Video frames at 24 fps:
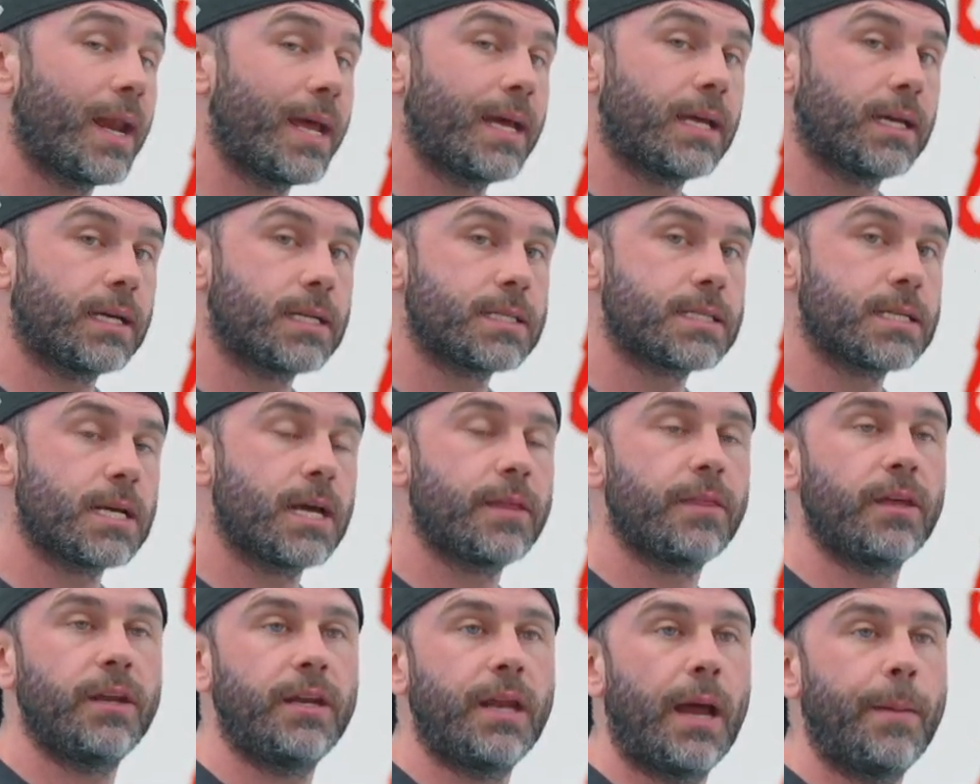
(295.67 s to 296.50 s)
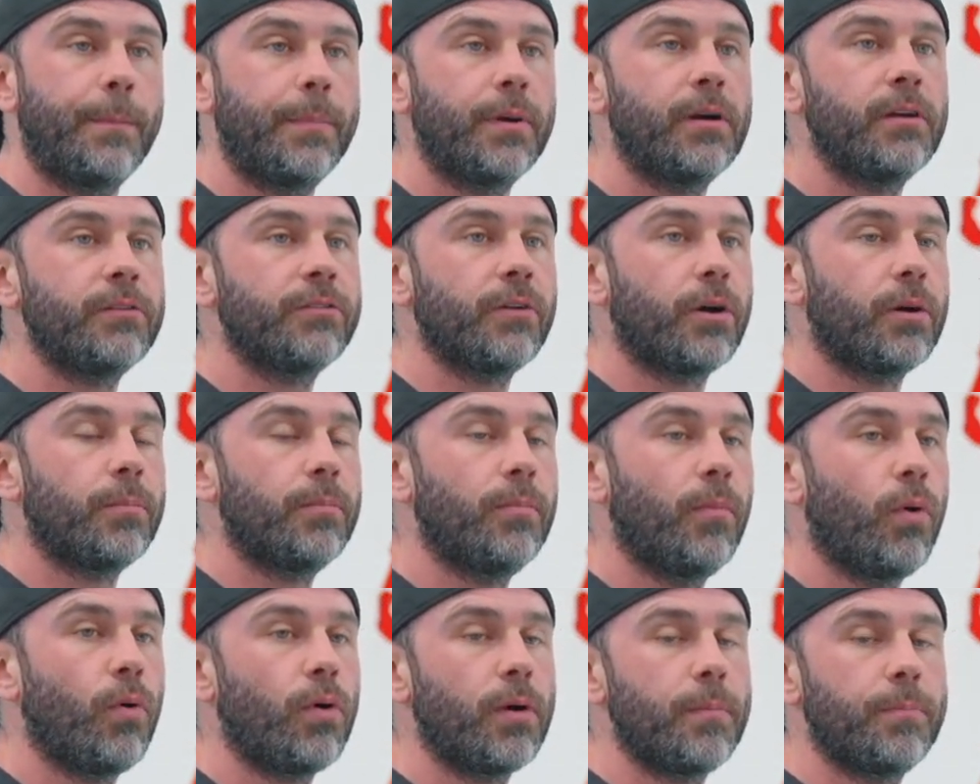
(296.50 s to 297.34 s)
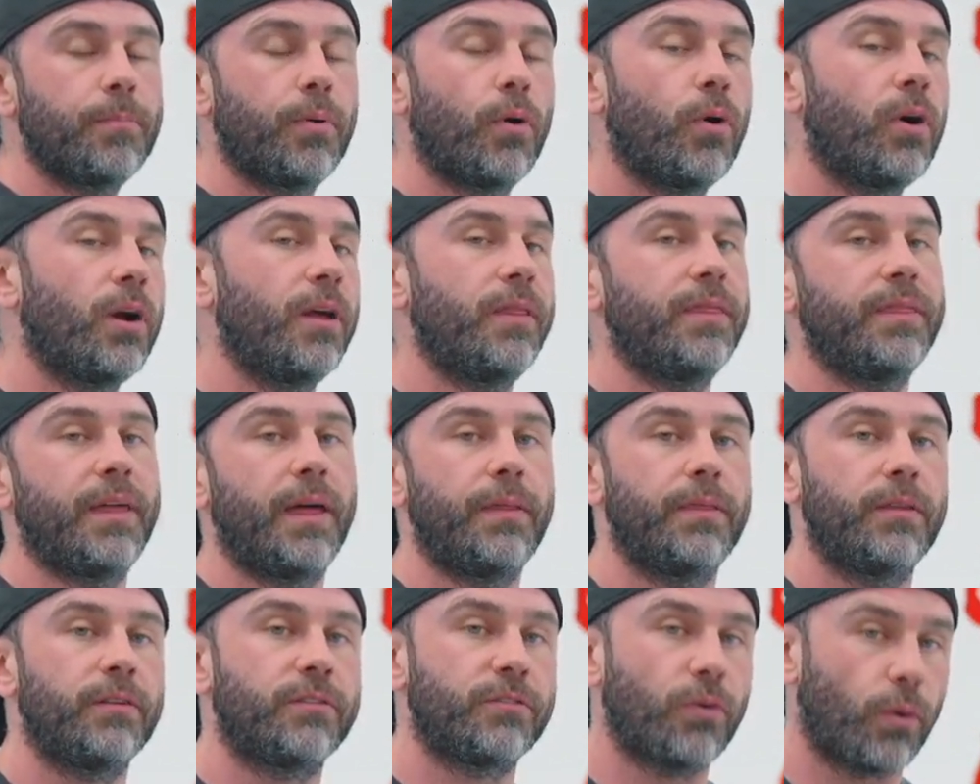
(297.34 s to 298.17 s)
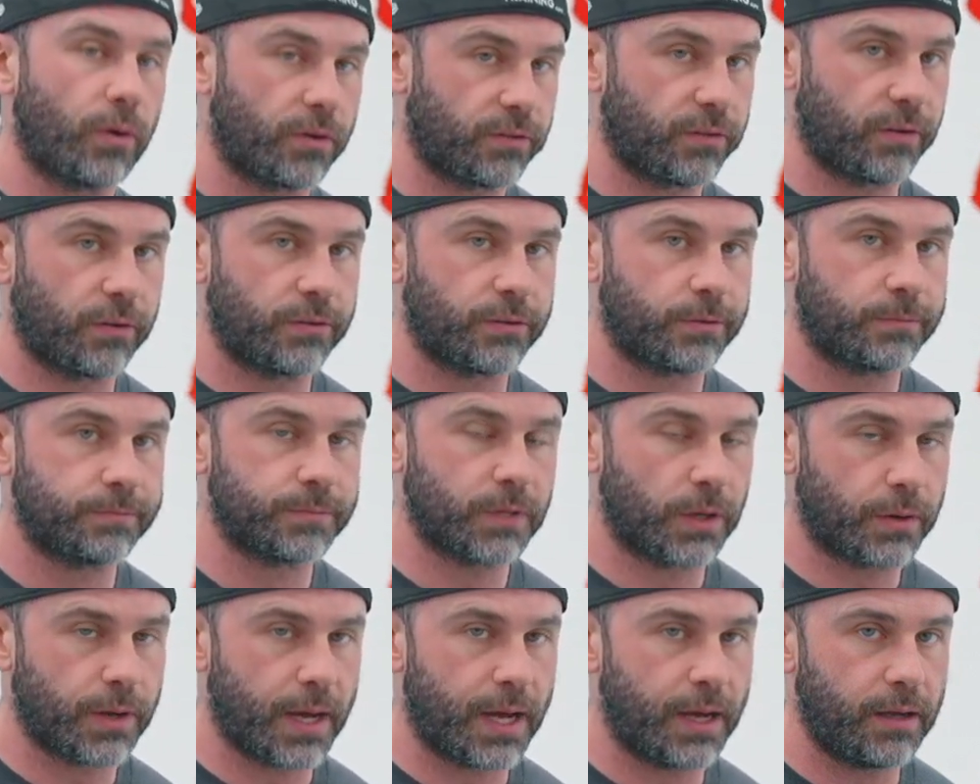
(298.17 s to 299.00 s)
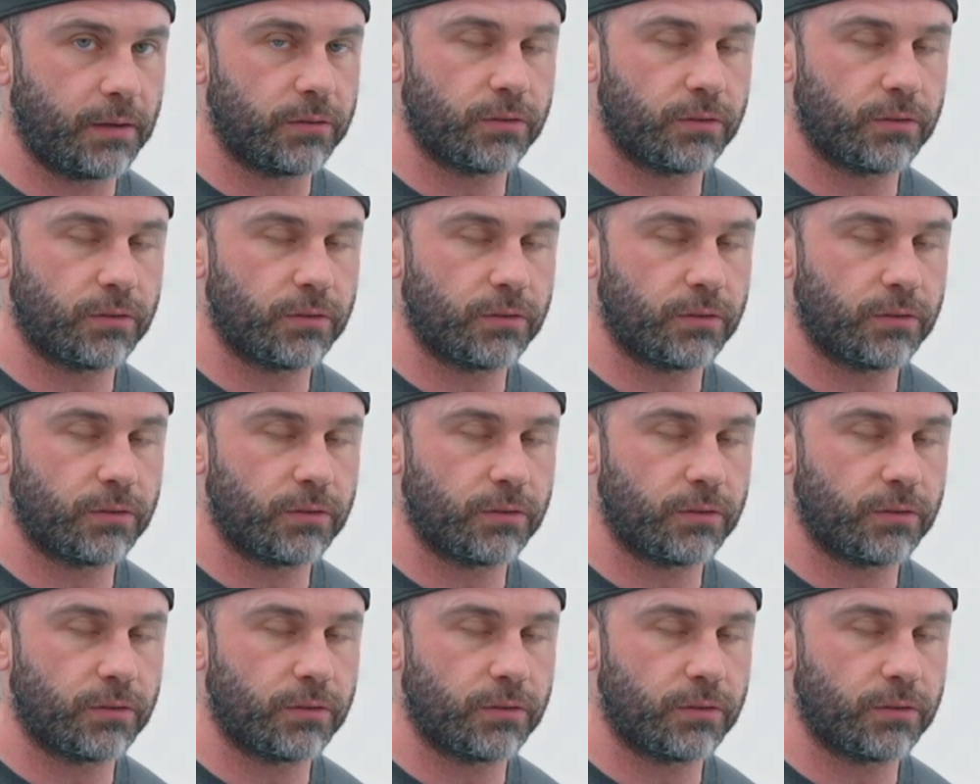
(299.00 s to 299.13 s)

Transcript: to hit, and the numbers are more important than the sources, okay?